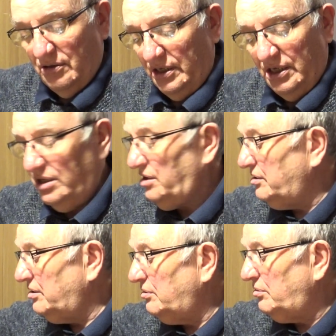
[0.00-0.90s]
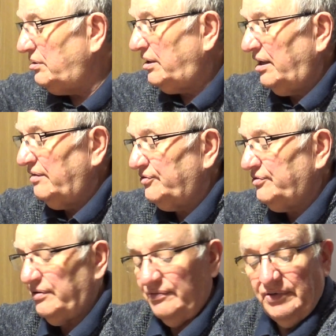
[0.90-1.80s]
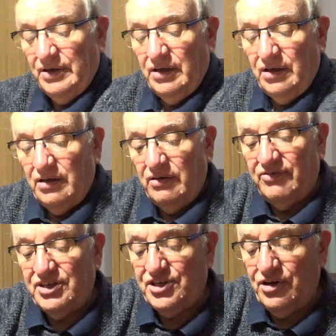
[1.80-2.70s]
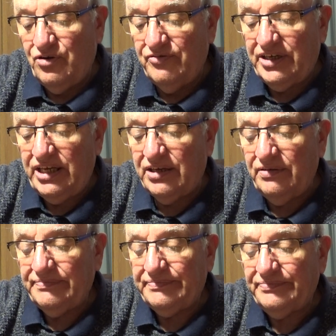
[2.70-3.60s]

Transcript: the uh, elephant fits in over here.